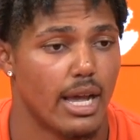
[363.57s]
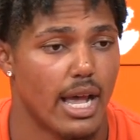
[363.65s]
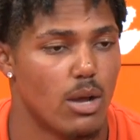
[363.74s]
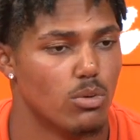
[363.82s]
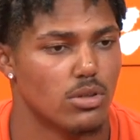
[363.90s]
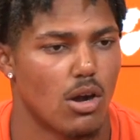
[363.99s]

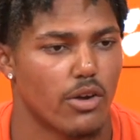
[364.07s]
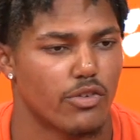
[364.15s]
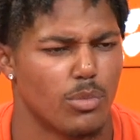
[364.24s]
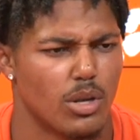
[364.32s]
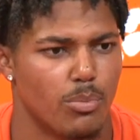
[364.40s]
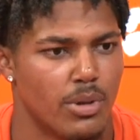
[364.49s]
it was hard for
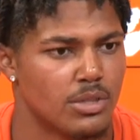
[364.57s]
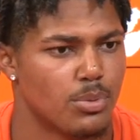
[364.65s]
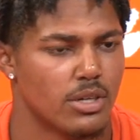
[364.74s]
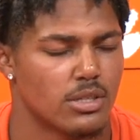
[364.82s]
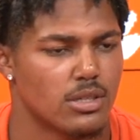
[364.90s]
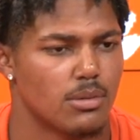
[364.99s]
me to bench
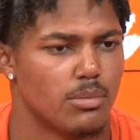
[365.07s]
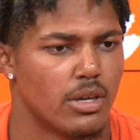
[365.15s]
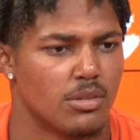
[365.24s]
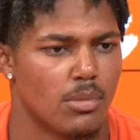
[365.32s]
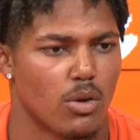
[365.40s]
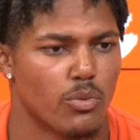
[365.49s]
press because
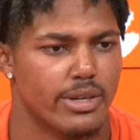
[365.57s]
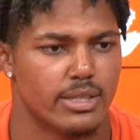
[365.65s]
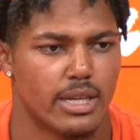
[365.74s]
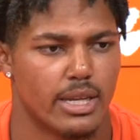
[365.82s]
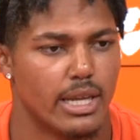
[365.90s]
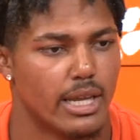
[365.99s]
of my wrist,
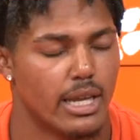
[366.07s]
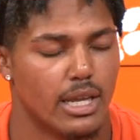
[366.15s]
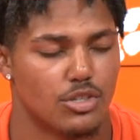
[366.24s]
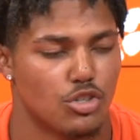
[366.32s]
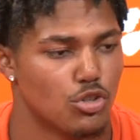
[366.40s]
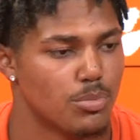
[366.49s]
and he
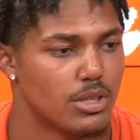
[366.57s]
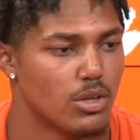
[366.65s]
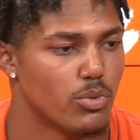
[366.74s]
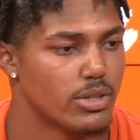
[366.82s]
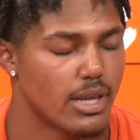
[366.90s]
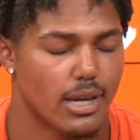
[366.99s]
introduced me to
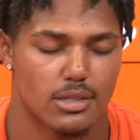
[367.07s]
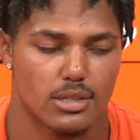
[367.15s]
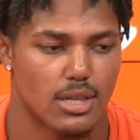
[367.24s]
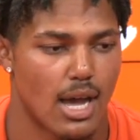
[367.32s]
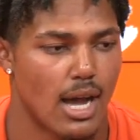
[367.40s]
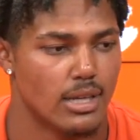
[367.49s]
wrist
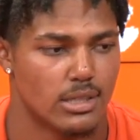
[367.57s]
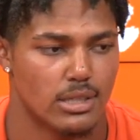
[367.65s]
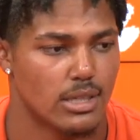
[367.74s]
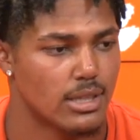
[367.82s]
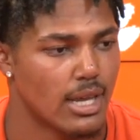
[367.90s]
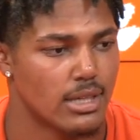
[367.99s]
exercises and
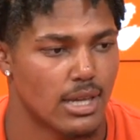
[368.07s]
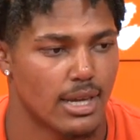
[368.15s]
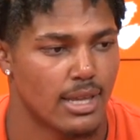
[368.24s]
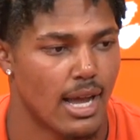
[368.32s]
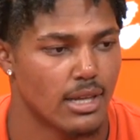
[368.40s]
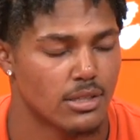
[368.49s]
things like that.